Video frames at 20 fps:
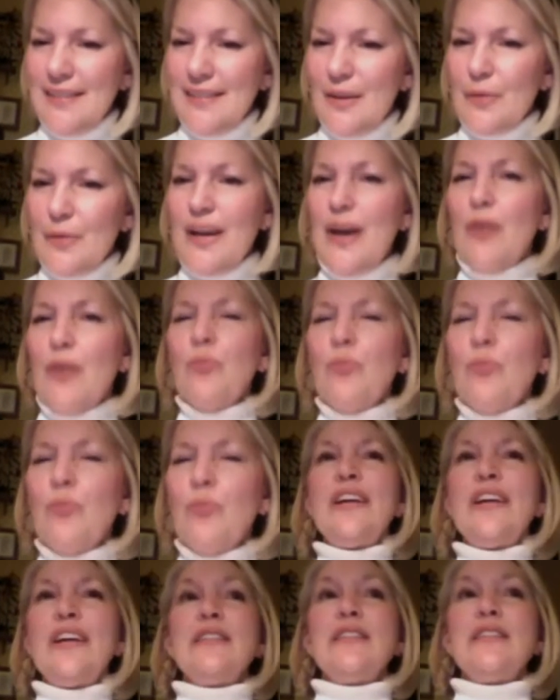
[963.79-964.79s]
or without
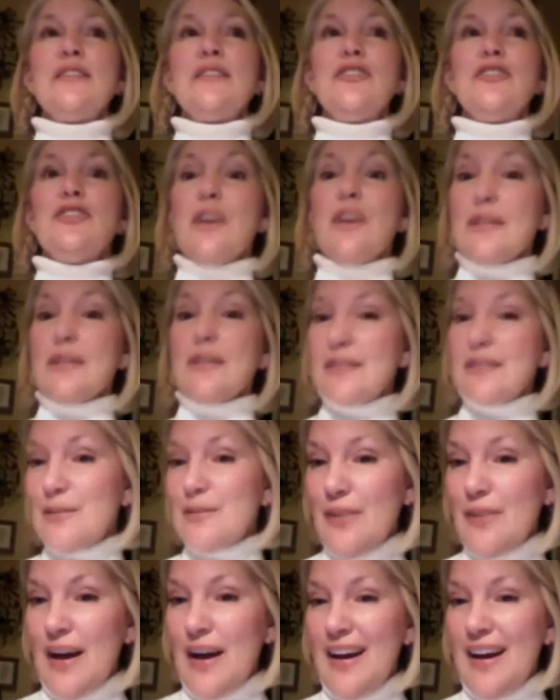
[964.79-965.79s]
wanting to
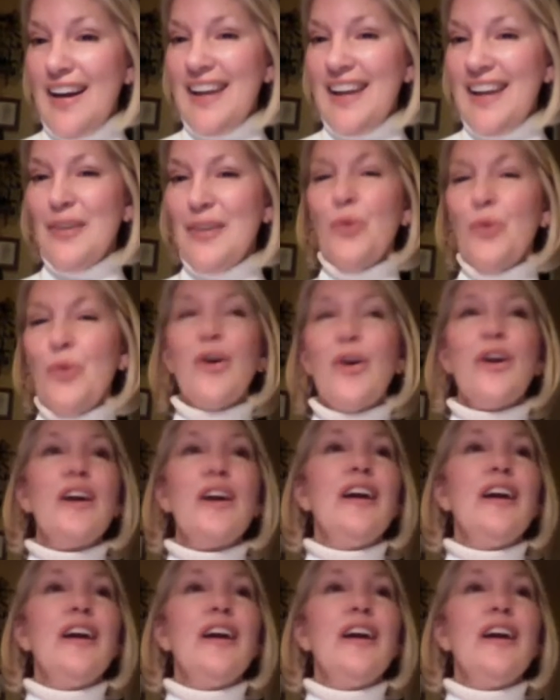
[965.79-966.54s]
justify or